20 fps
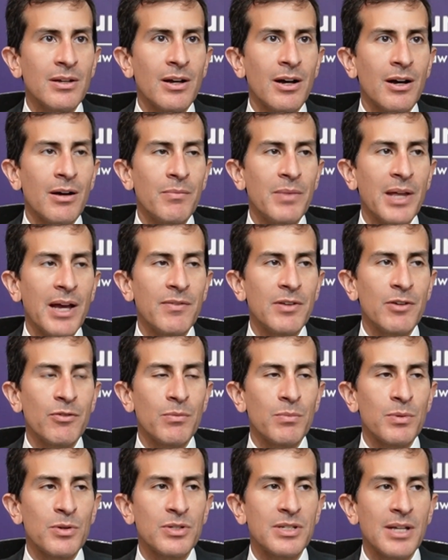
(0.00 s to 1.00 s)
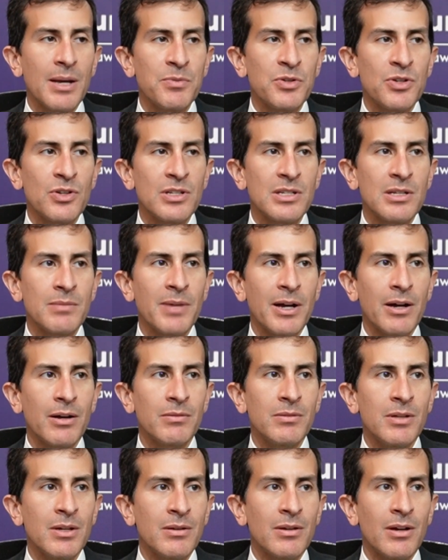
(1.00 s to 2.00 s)
They have different perceptions
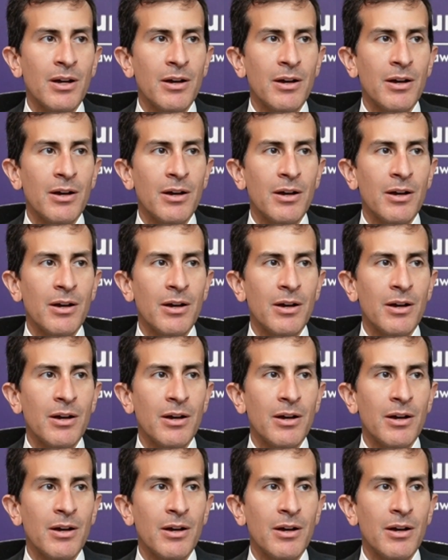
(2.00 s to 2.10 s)
about